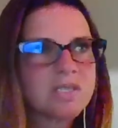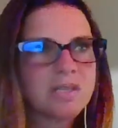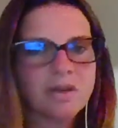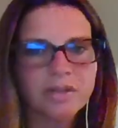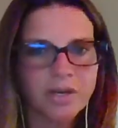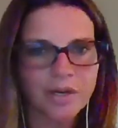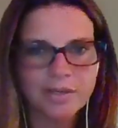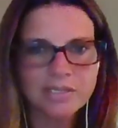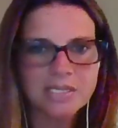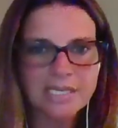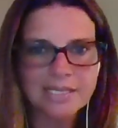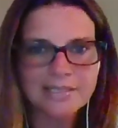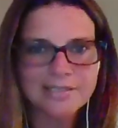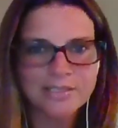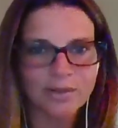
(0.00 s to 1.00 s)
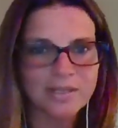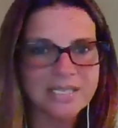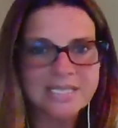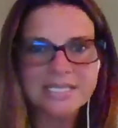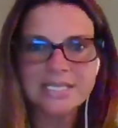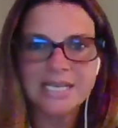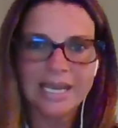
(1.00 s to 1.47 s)
all the CAR-Ts are the
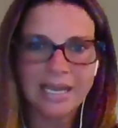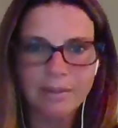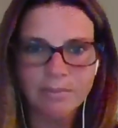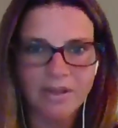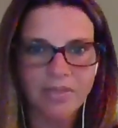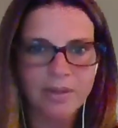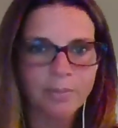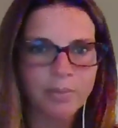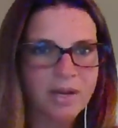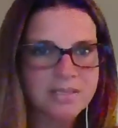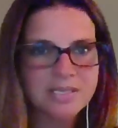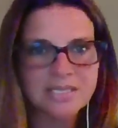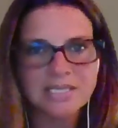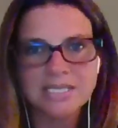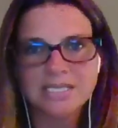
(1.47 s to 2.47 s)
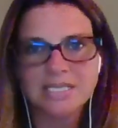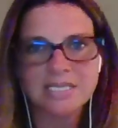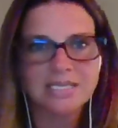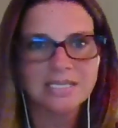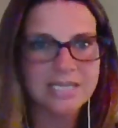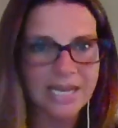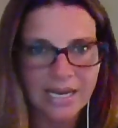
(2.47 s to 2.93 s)
same and the process is the
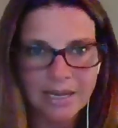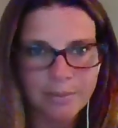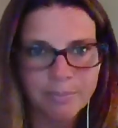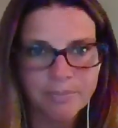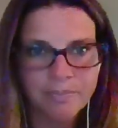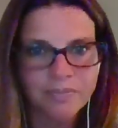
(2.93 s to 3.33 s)
same,